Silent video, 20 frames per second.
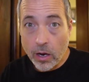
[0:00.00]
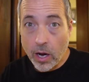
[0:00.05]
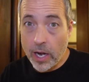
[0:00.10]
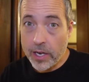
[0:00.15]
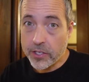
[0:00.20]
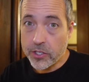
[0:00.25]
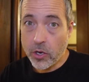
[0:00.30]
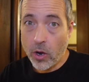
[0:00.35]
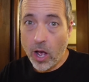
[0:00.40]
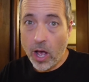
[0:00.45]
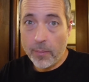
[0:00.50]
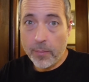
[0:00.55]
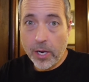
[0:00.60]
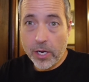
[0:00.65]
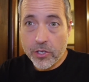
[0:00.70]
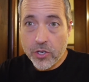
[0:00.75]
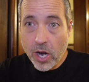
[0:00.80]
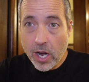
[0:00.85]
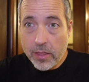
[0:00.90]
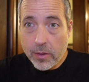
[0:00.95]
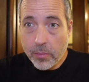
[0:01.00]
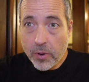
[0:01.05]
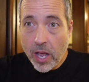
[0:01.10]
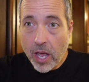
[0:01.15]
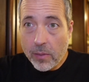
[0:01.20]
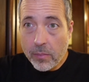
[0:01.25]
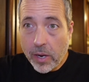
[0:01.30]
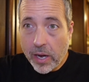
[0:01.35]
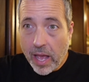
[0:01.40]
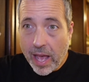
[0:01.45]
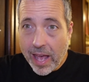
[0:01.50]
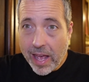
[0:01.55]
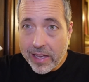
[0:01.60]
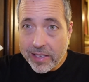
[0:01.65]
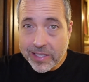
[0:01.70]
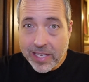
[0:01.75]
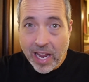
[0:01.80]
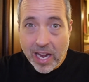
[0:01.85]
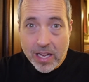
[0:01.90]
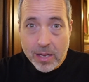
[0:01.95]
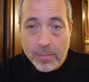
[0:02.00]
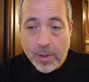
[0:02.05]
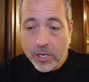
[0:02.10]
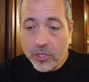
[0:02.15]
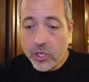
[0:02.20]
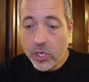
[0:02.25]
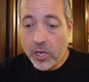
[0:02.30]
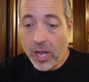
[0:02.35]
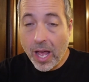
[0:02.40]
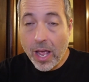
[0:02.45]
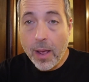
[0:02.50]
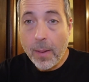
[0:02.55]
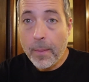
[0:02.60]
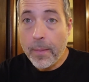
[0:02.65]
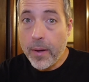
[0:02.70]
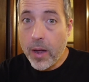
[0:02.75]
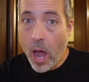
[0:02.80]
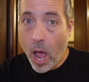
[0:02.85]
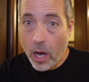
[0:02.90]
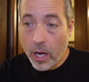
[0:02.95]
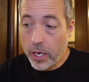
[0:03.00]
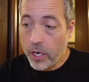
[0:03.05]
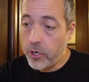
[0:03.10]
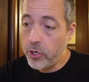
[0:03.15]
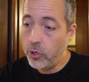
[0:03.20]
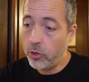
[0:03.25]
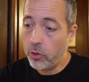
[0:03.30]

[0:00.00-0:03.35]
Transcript: right. So I'm gonna try the bread, but as Candy mentioned, I am not gonna do